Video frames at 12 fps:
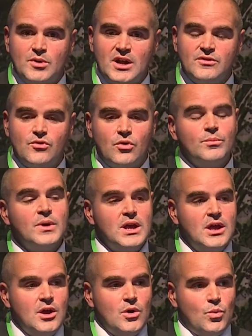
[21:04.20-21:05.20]
in change
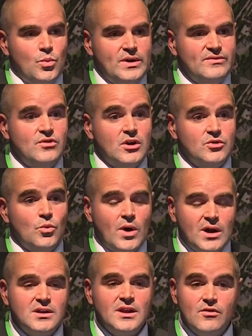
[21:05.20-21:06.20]
detection into the
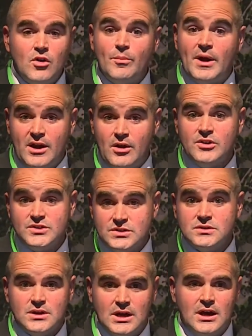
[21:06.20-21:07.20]
platform. We've
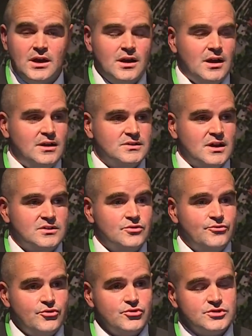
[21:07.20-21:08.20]
got one developed by
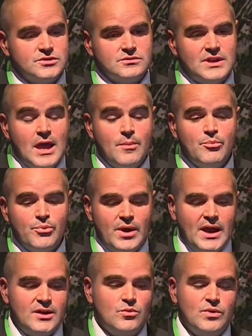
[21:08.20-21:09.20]
us uh, as,
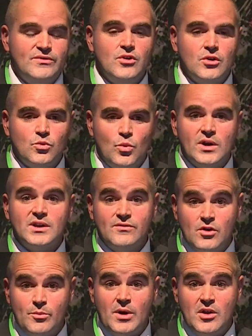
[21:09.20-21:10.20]
as, a first
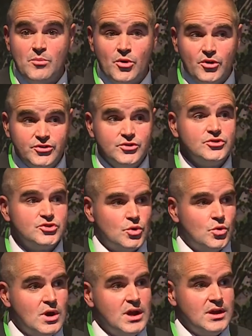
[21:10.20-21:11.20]
step, and we've got
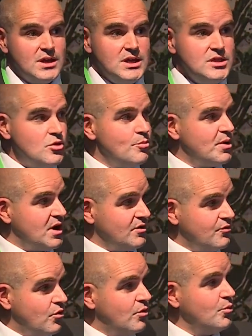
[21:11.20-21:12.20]
one developed by a
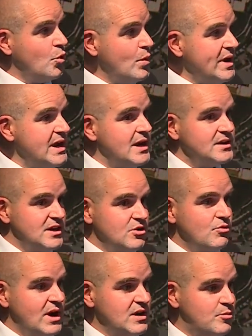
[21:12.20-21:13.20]
partner. So in the
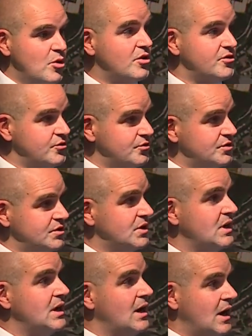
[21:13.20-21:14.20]
platform, we
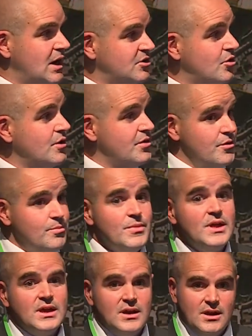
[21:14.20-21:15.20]
integrate
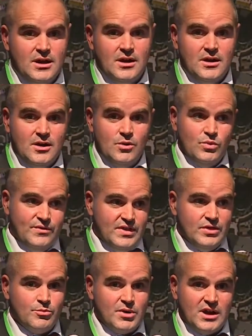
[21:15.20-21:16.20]
partners'
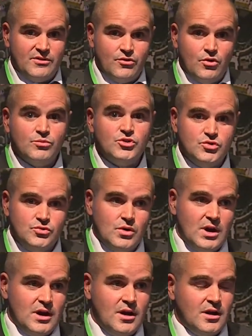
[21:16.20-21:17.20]
algorithm uh,
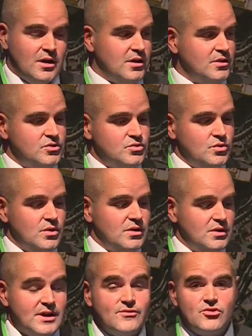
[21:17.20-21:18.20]
within the platform
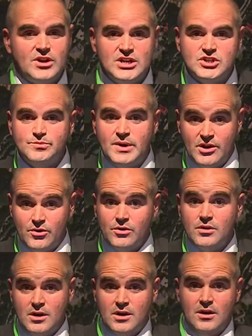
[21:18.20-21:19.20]
to, uh,
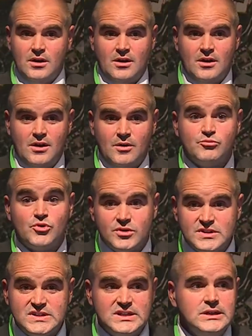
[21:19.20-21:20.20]
to leverage
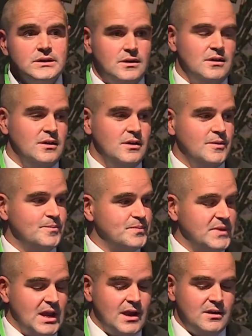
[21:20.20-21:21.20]
better uh,
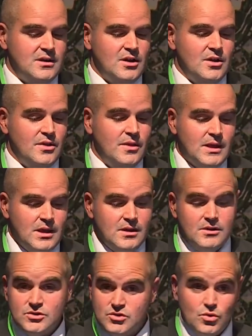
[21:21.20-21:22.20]
processing.
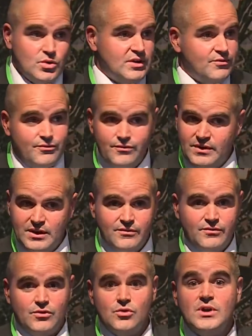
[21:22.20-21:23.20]
Um, and
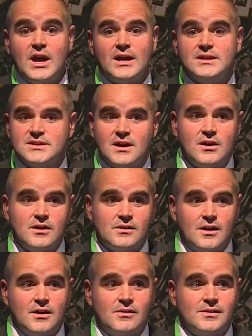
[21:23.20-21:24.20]
so
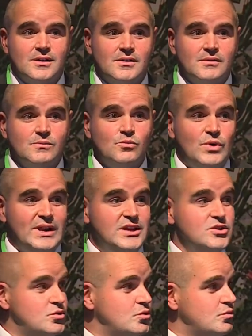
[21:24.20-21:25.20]
if, if you guys
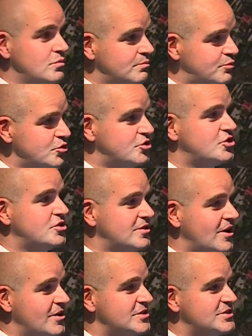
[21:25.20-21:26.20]
are, are
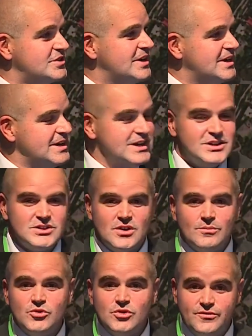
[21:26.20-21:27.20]
willing to
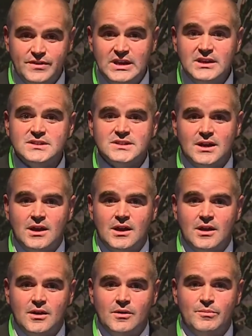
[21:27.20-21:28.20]
push us
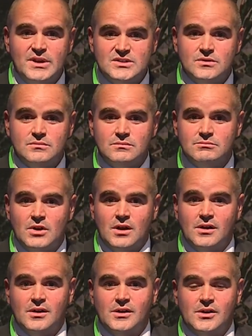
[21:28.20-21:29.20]
some good things
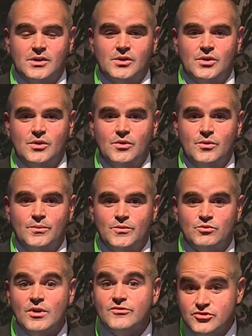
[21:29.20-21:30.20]
based on